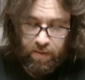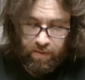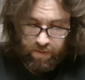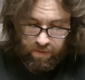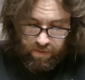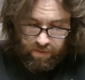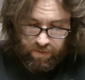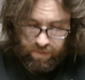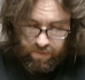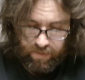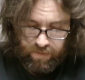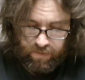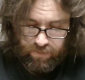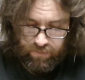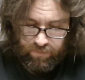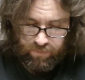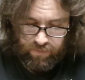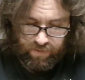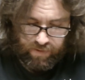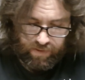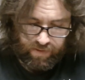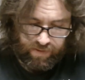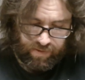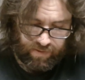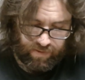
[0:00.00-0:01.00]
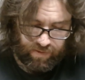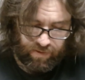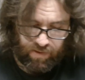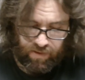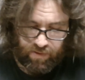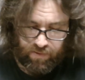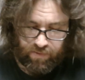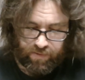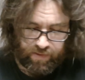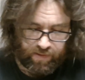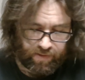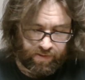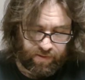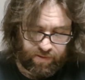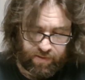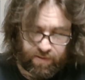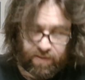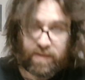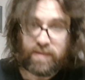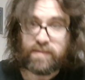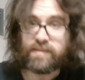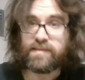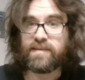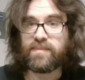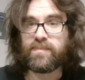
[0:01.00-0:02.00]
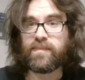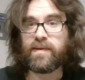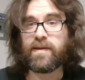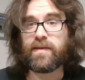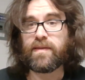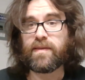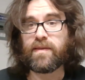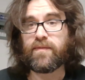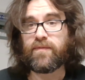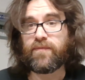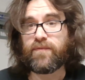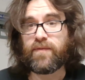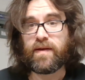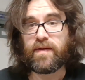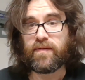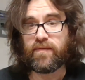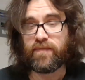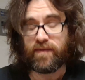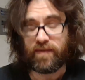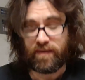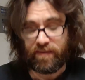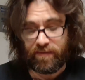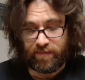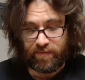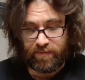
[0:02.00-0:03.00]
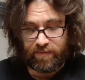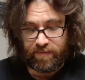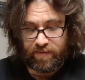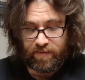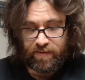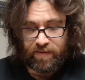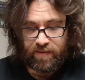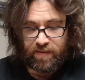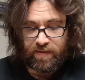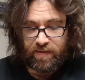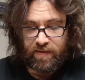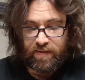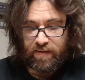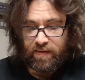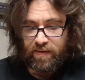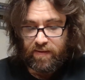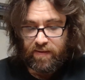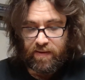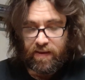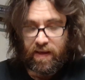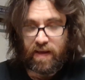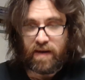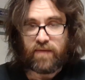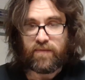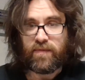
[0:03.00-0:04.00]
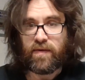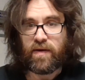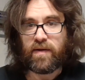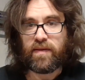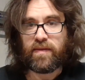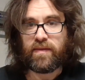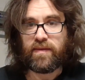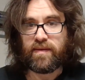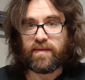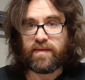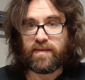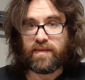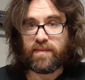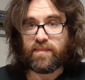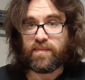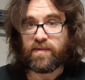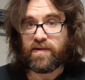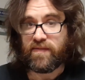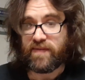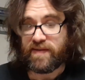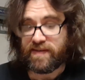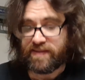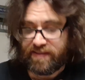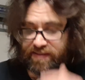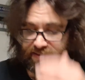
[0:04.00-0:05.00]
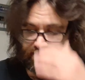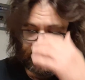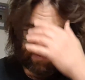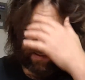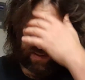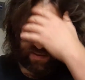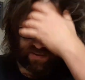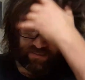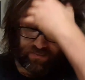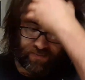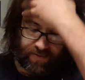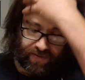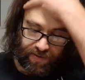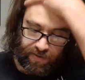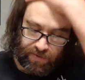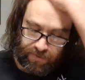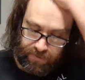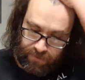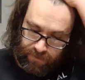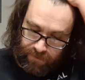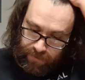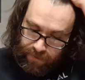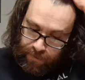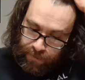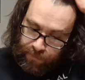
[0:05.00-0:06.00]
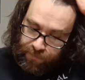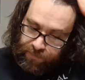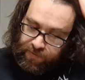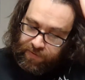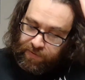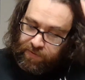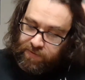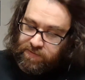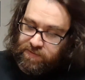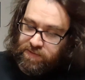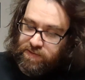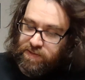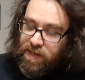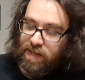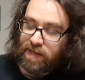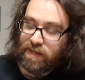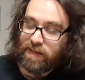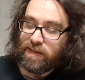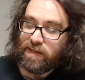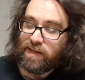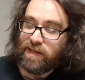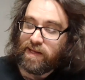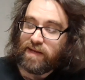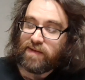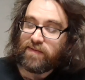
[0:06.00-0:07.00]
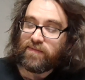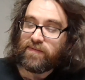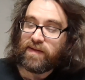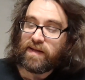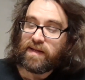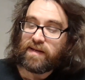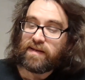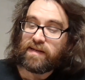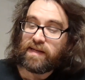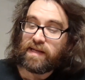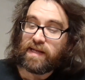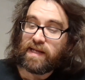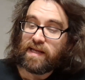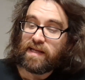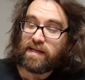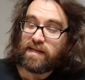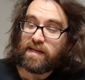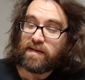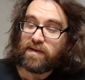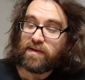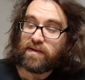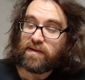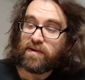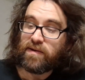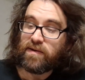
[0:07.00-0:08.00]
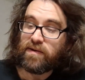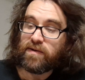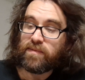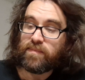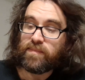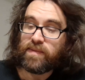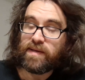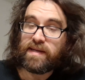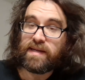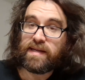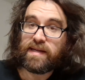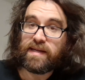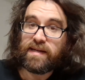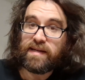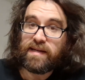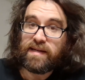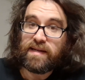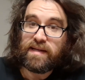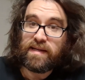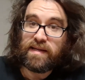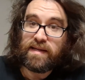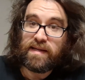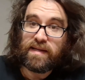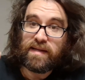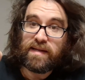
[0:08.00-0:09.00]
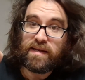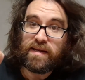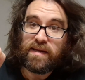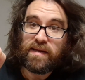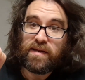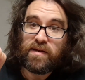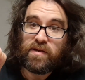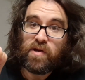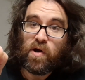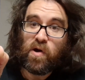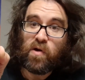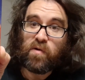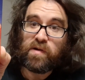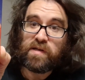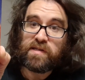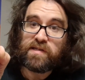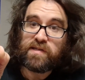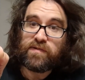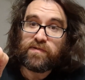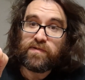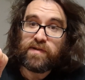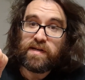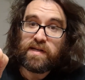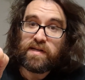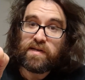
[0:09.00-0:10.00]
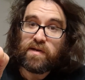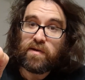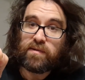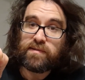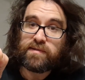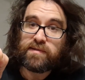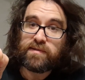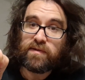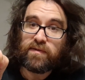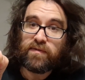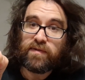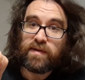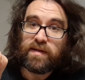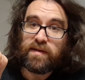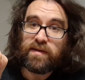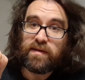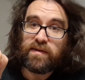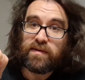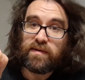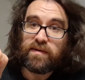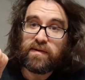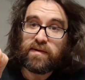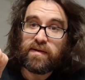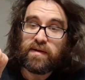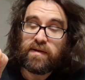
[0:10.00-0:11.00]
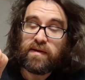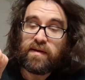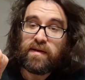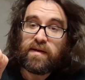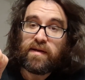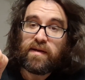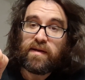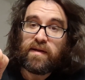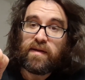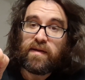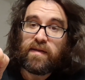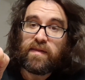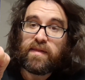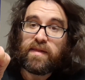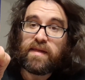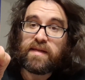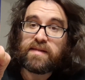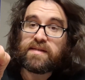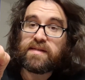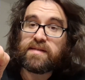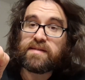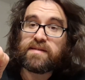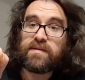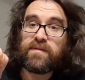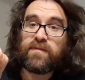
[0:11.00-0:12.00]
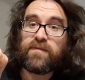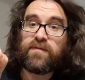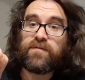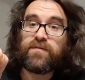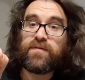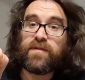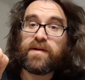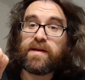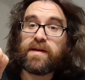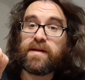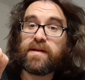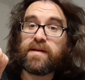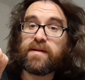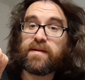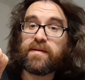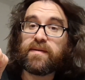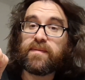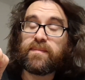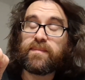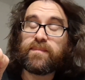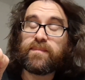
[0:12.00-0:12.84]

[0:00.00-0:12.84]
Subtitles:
Anyway, and here's the favorite out of all the movies he sent me. Here's Jean-Claude Van Damme and Kurt McKinney in No Retreat, No Surrender. This is a freaking